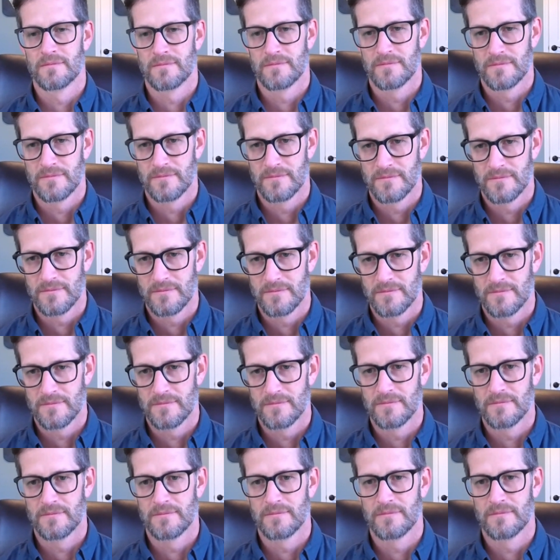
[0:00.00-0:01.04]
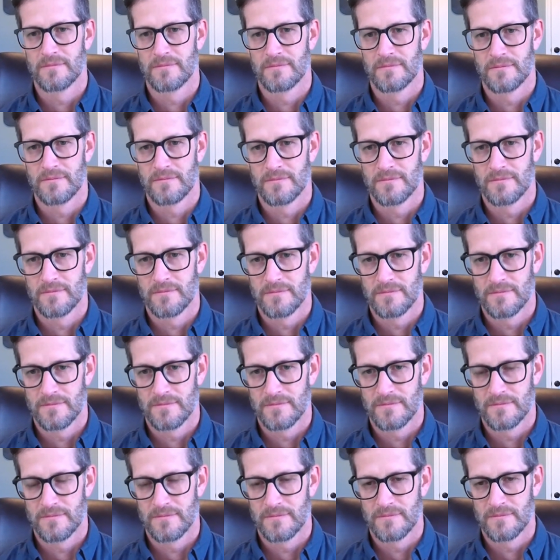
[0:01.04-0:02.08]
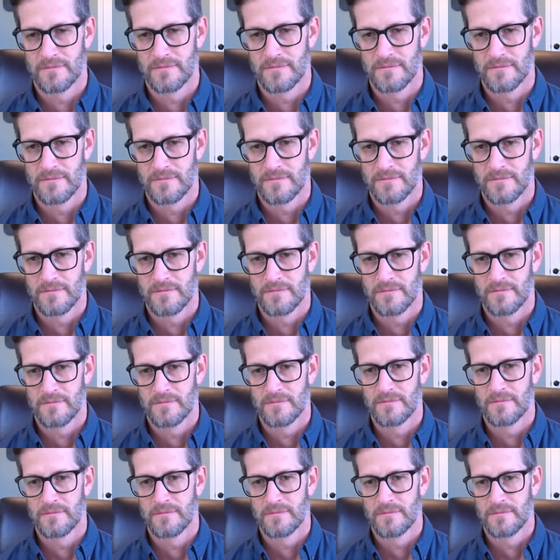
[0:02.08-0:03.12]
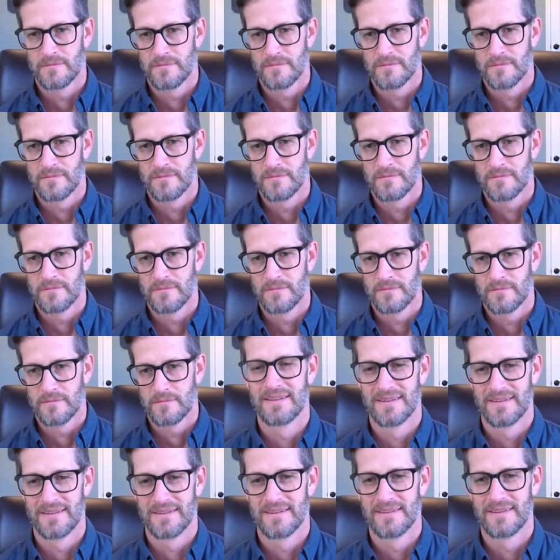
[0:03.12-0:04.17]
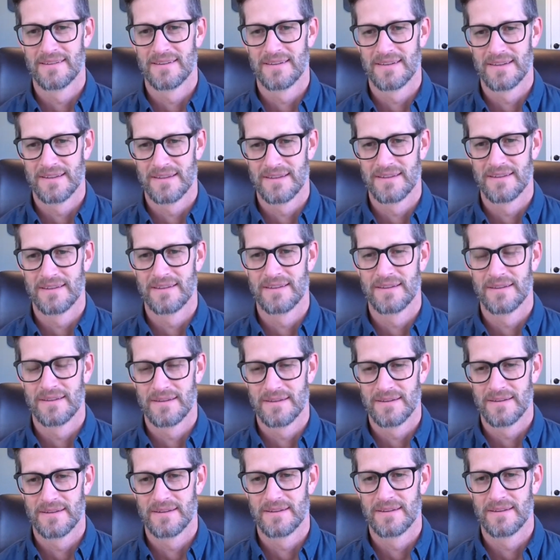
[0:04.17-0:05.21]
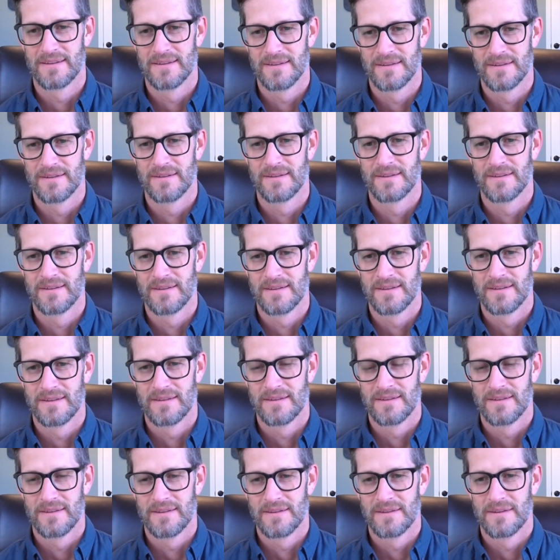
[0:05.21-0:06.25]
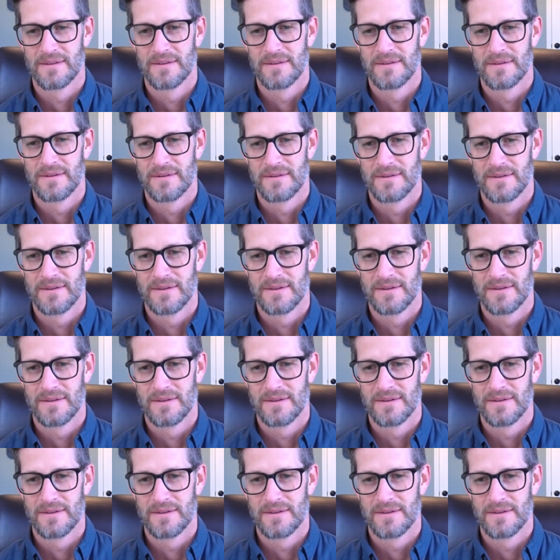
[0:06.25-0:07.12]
This person isn't speaking.